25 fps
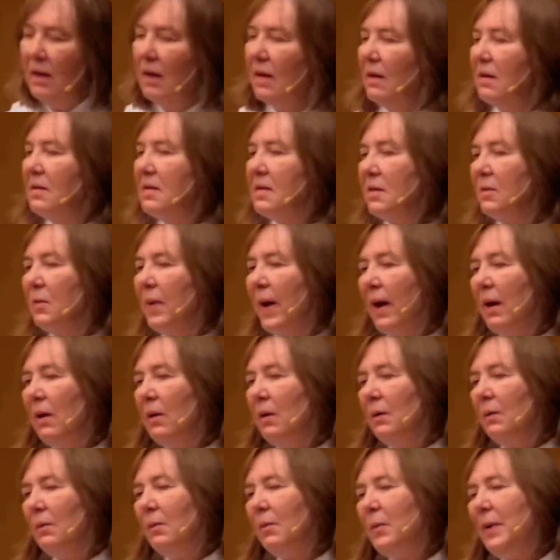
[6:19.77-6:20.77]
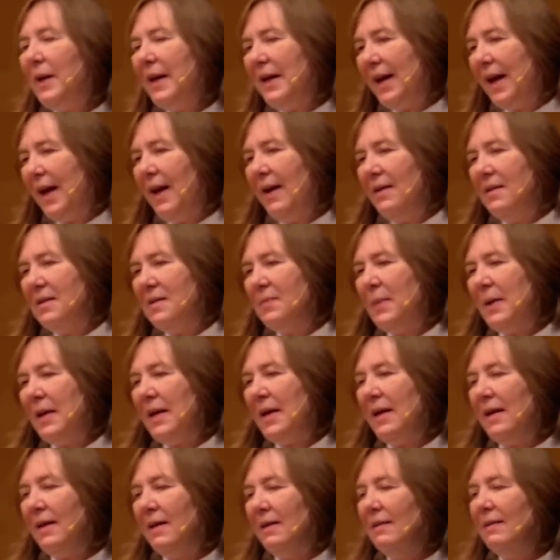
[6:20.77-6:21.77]
So while we can't
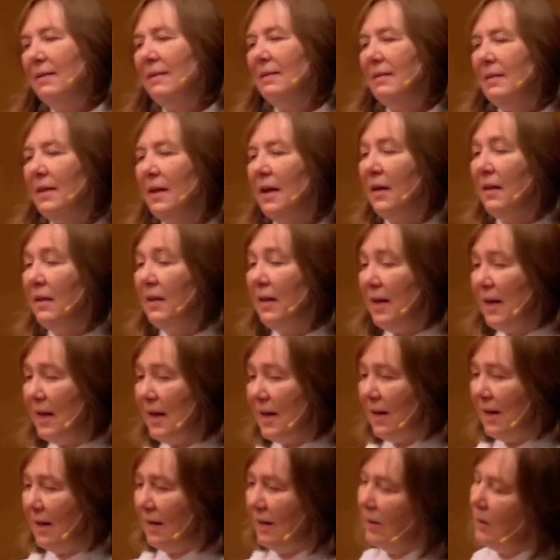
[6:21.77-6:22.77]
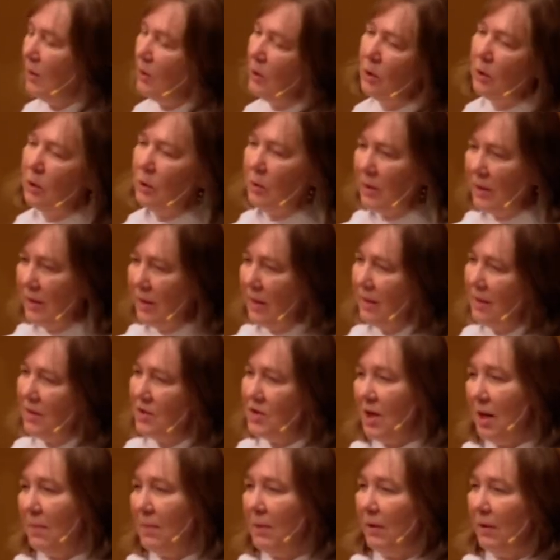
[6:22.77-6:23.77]
be the good
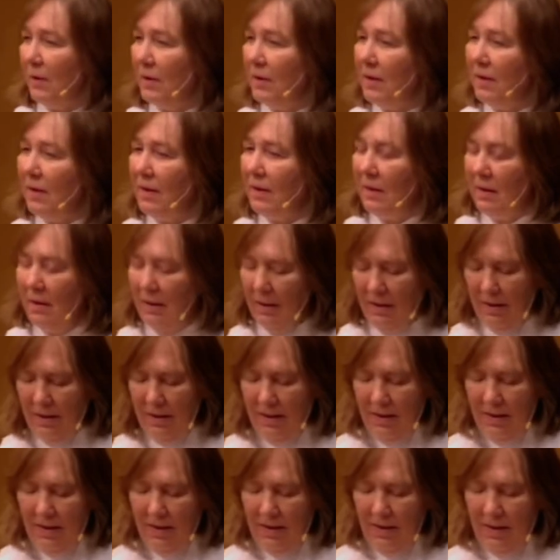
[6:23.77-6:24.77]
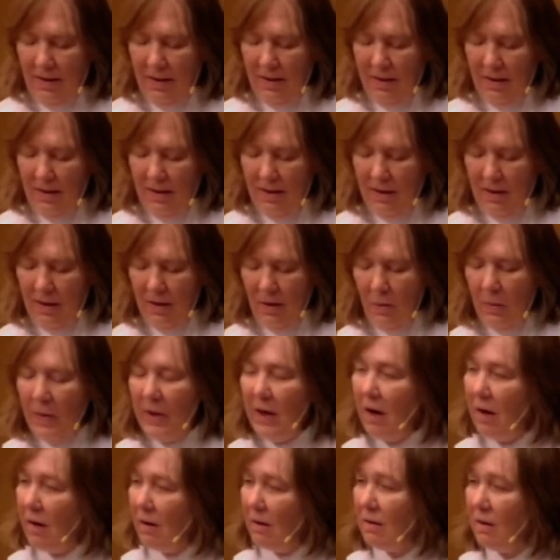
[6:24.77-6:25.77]
shepherd, we
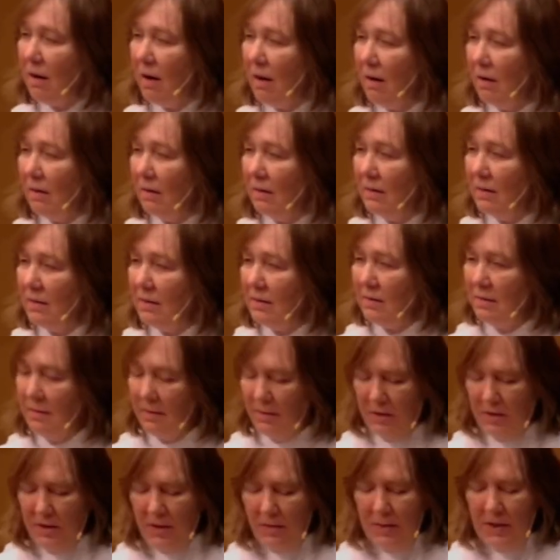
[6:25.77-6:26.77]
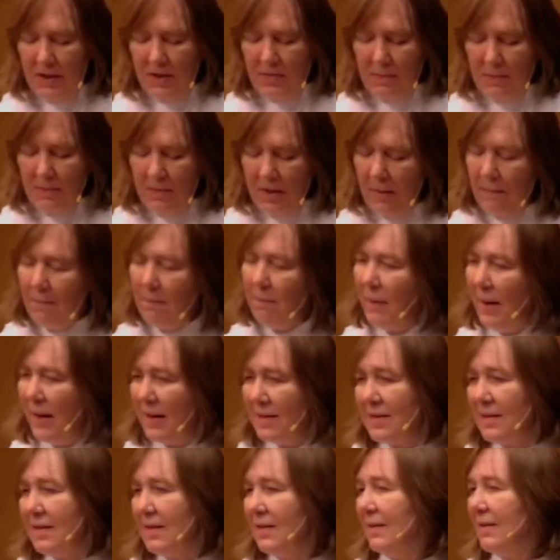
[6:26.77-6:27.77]
are called to be the
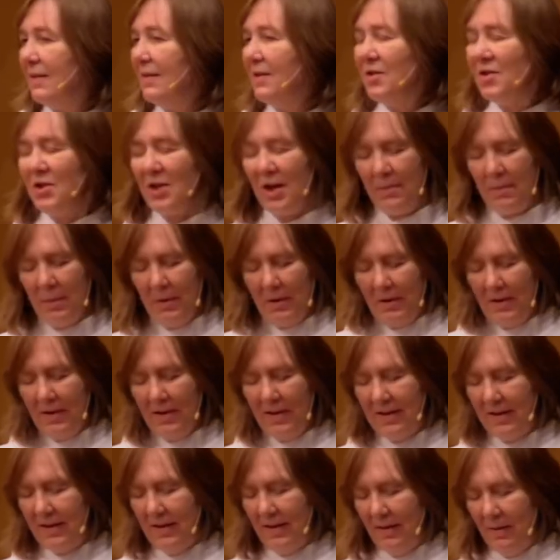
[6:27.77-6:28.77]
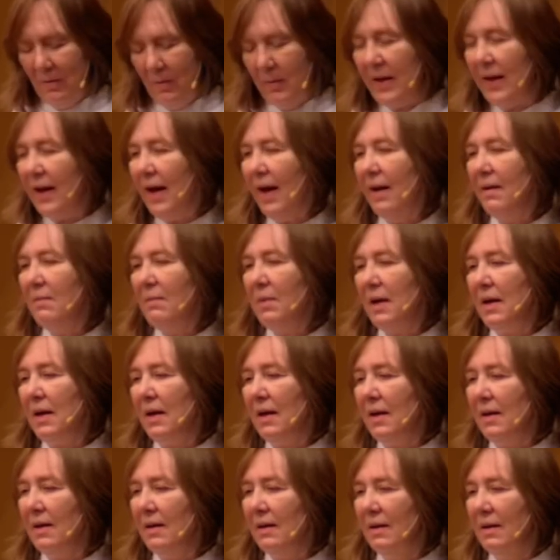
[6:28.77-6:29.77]
best shepherds we can
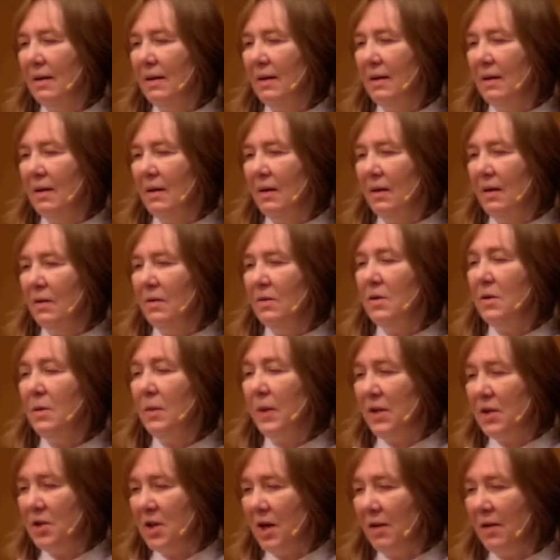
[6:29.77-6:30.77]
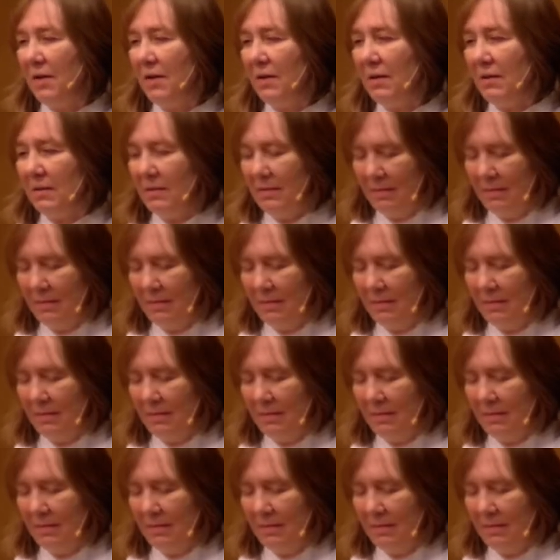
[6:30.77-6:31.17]
be to each other.